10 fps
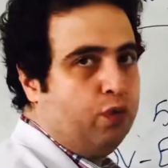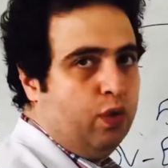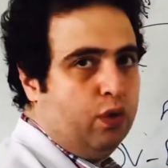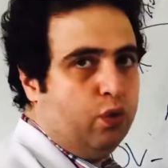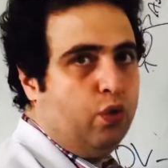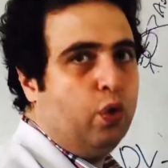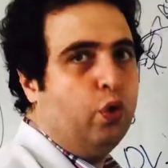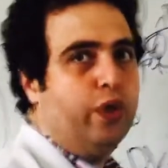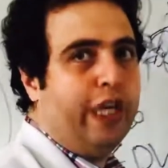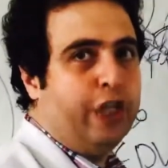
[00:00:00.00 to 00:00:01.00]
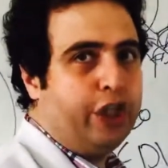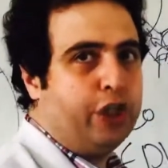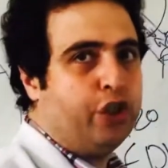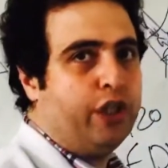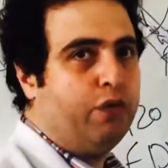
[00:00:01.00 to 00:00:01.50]
to know the
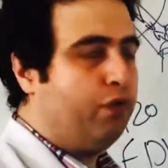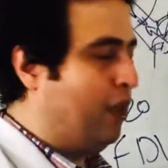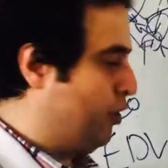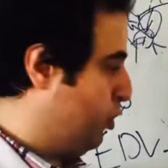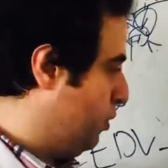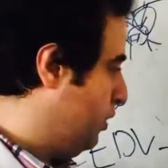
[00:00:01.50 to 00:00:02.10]
ejection fraction.